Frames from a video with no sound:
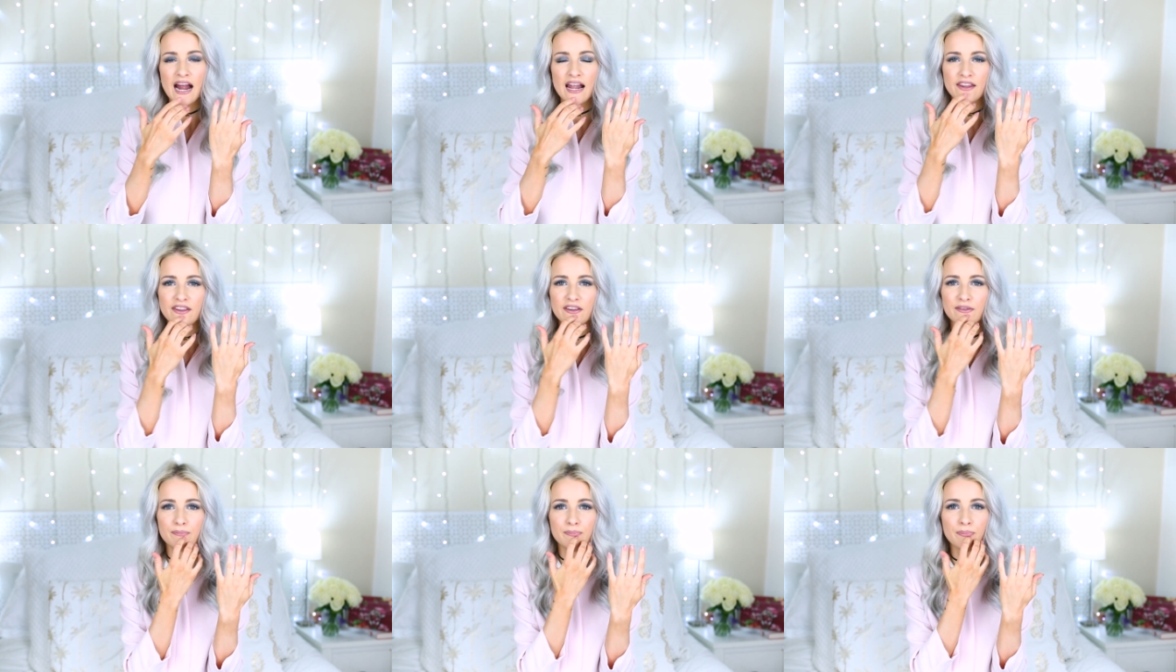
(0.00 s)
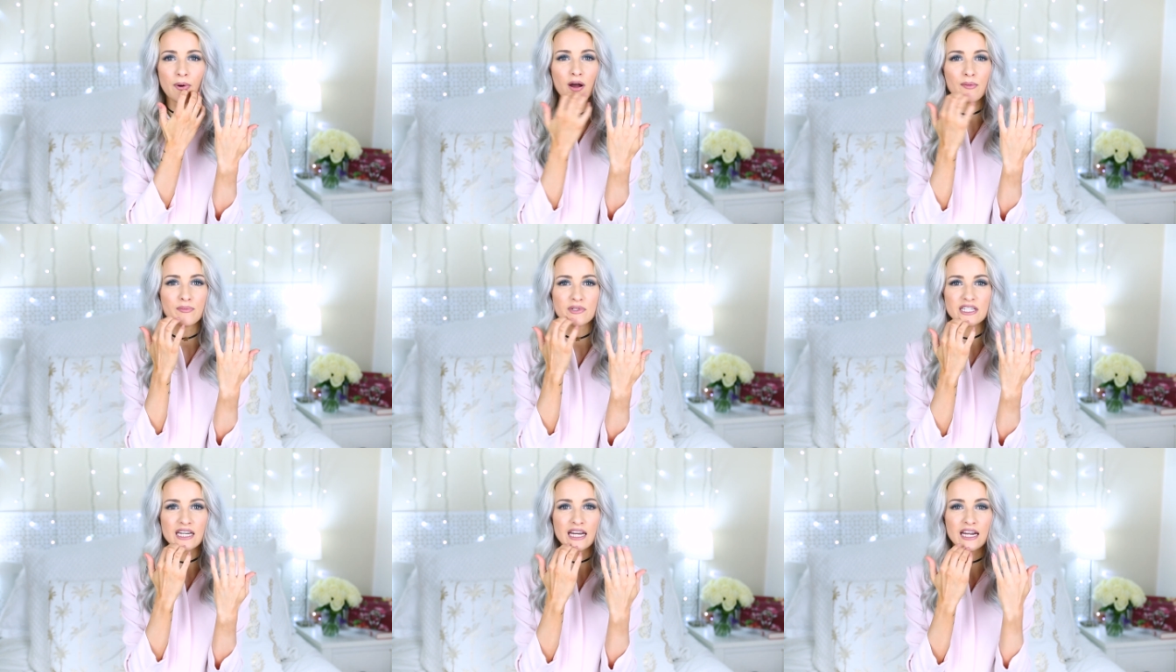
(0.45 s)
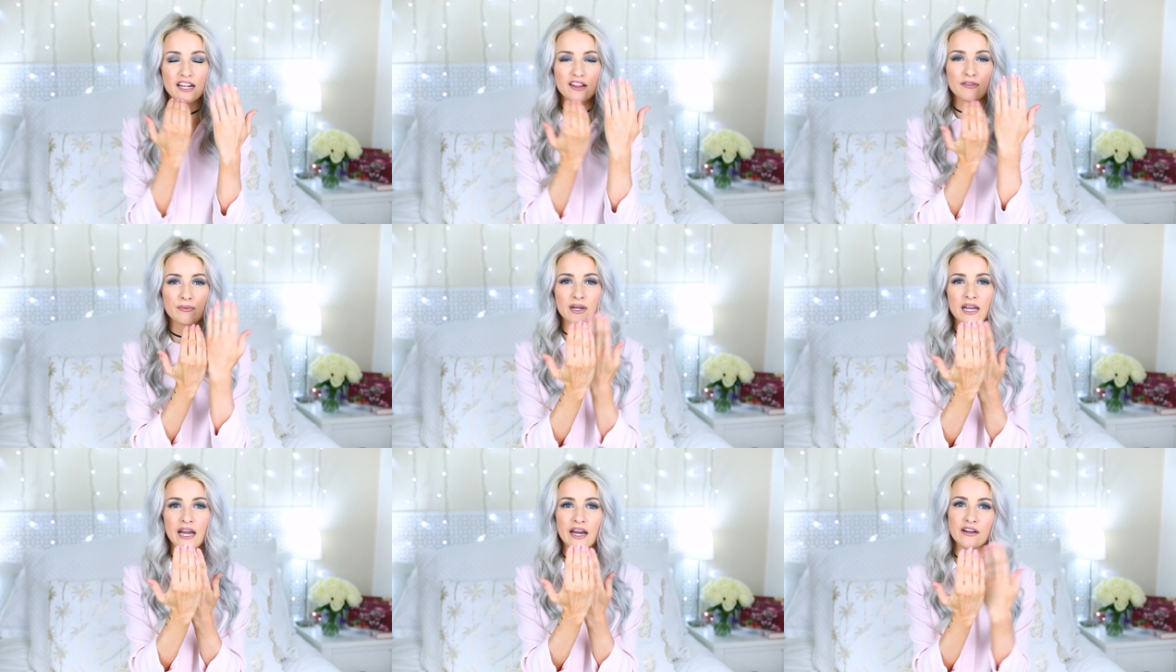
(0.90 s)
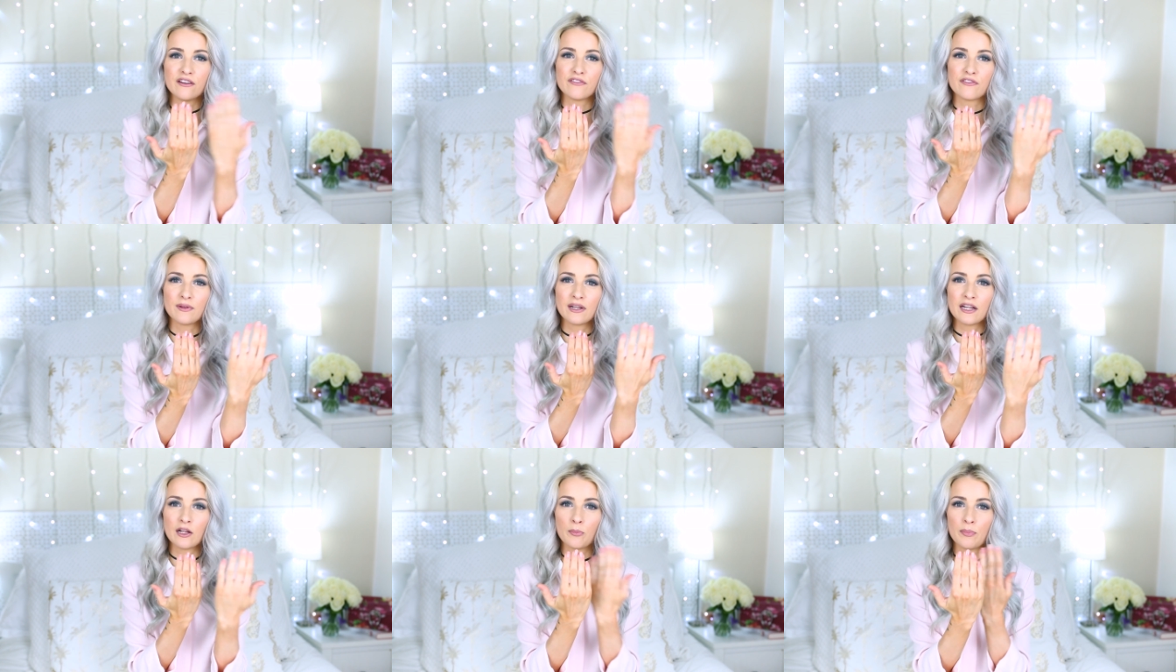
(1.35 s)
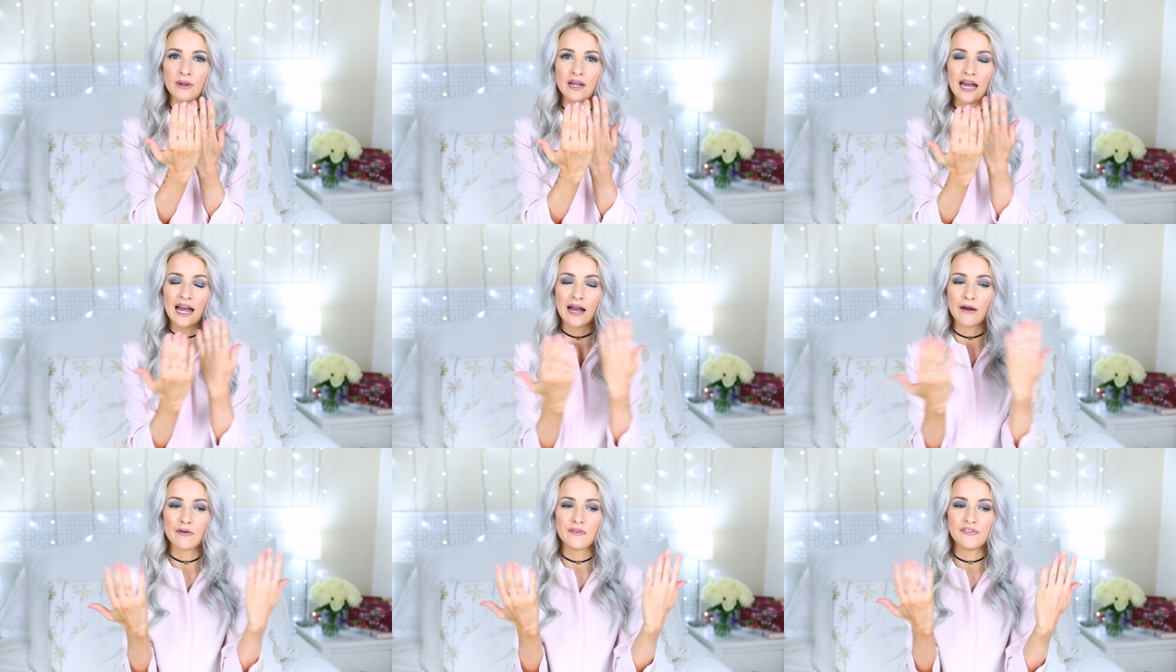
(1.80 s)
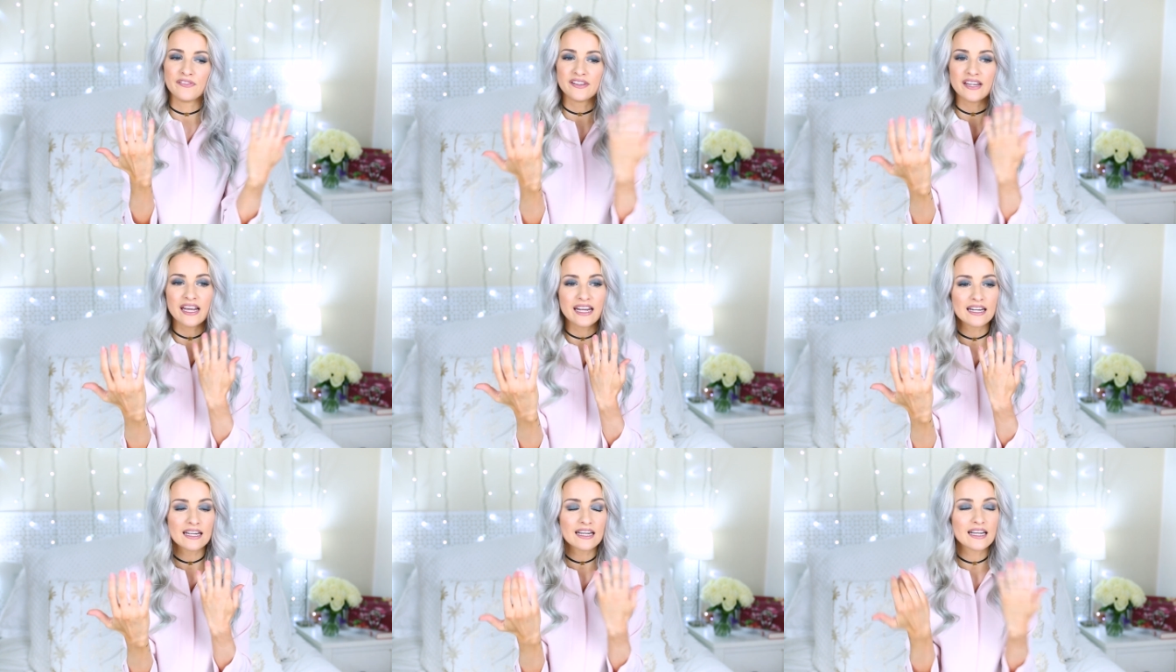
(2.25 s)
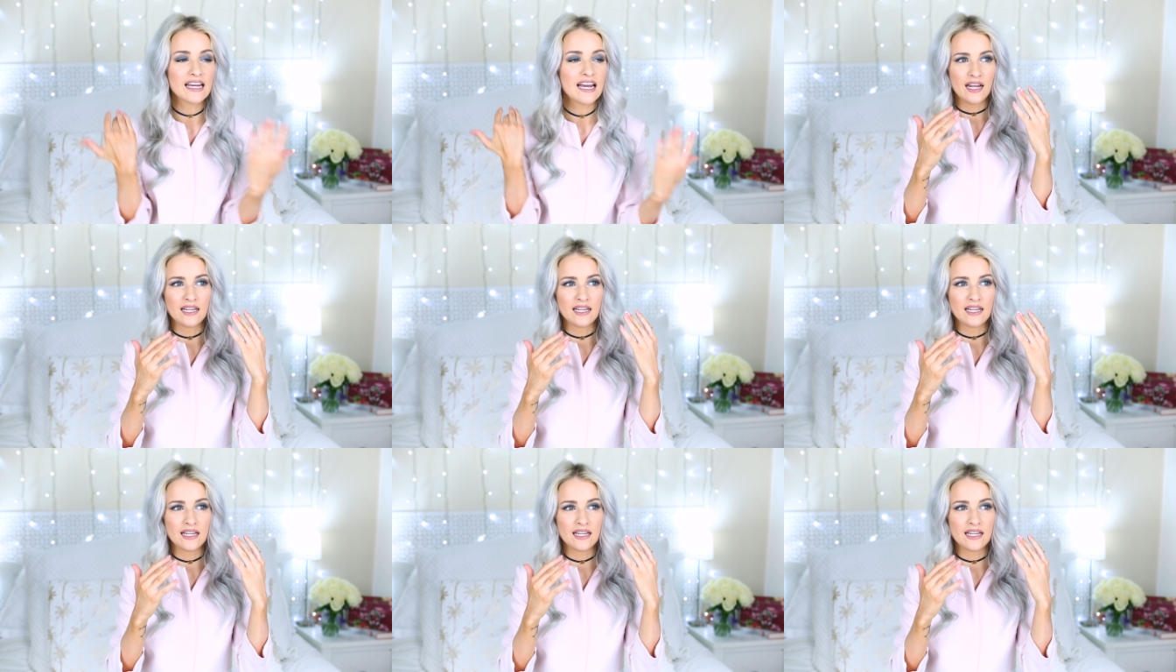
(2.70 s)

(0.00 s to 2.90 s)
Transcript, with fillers: and the bottom teeth were kind of a little bit out of sync,